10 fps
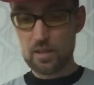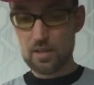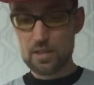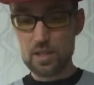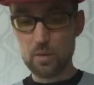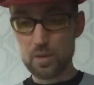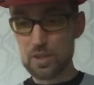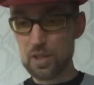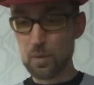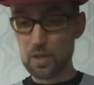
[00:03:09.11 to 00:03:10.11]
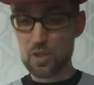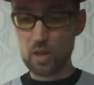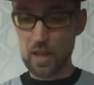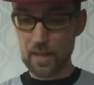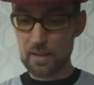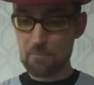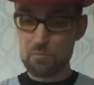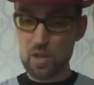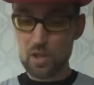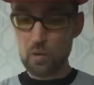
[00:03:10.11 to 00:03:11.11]
see what you like.
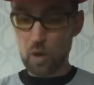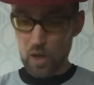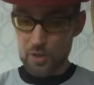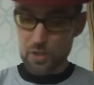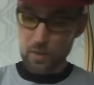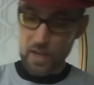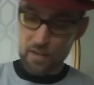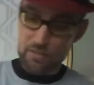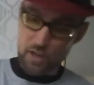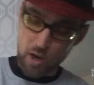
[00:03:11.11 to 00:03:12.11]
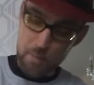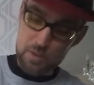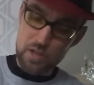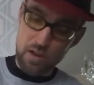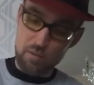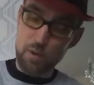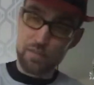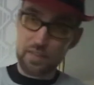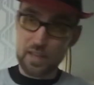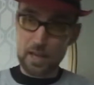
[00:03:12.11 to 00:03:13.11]
You also have the option of,
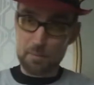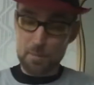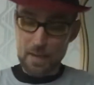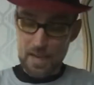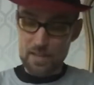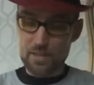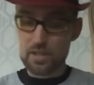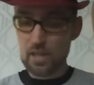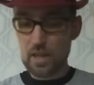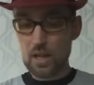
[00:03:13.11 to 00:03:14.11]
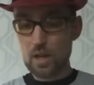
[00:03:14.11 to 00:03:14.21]
with the gamer pads,